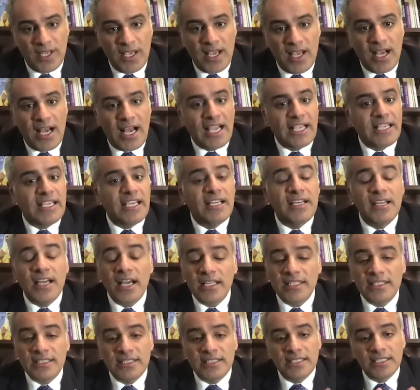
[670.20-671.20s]
I
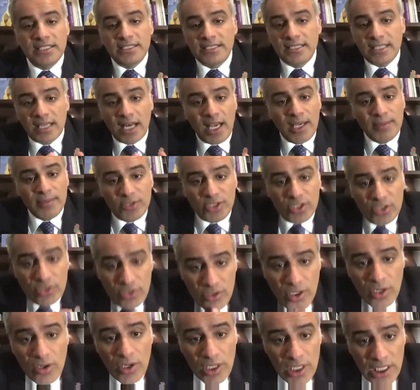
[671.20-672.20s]
cannot describe to you,
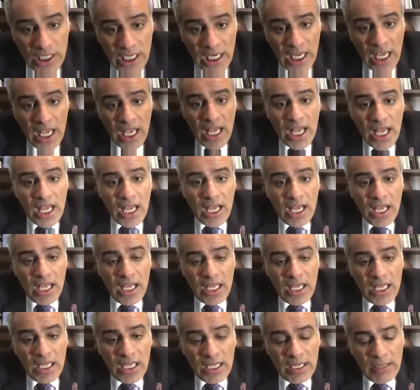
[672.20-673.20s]
Colin,
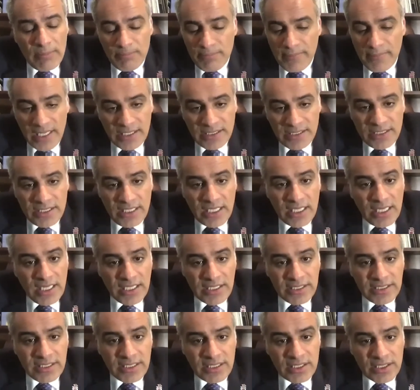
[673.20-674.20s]
and dear
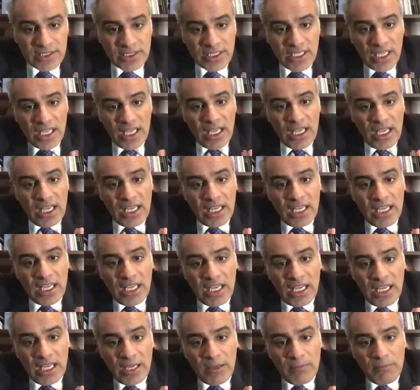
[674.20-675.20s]
listeners,
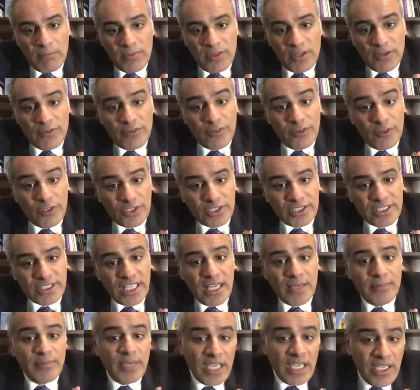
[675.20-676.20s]
the first
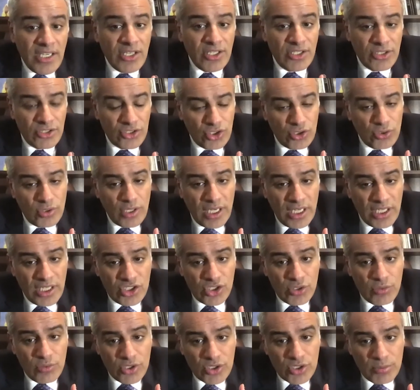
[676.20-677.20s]
time I heard a
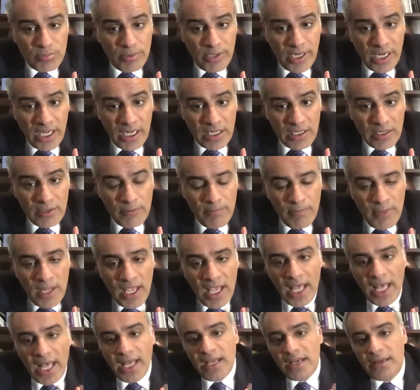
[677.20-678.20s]
Jewish prayer,
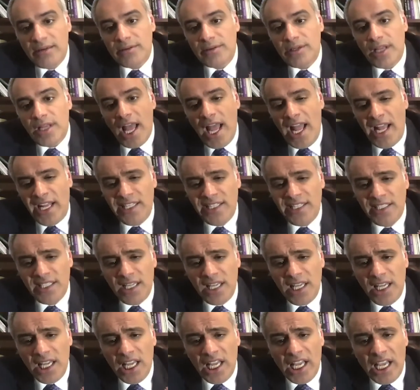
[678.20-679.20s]
and
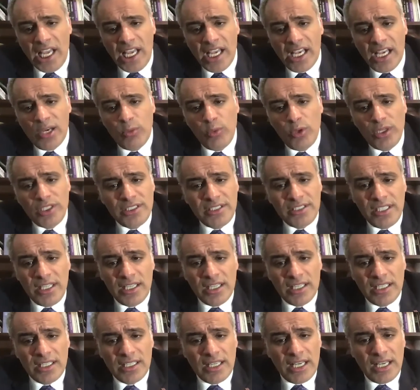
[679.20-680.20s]
wasn't
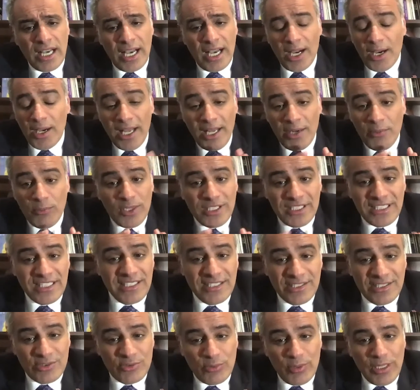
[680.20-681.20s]

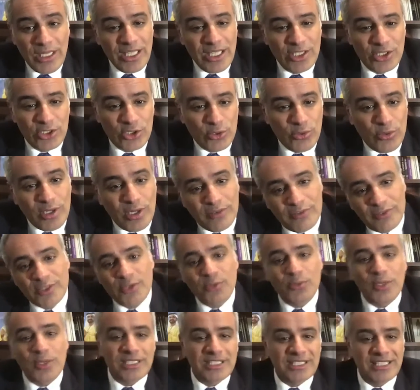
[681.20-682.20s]
really sure if it
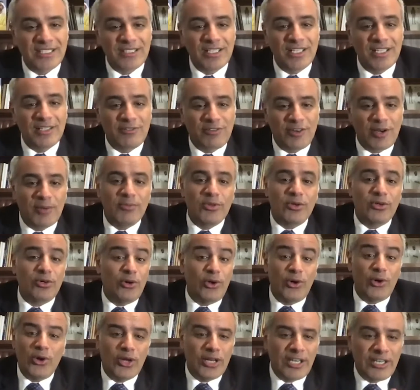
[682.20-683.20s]
was from the
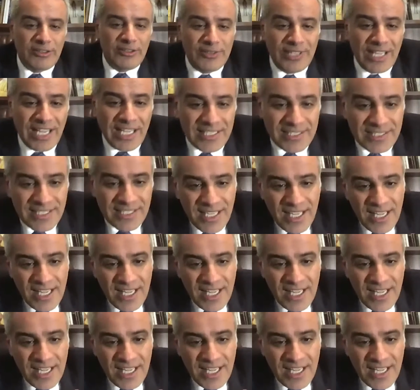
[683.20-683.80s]
Quran or not.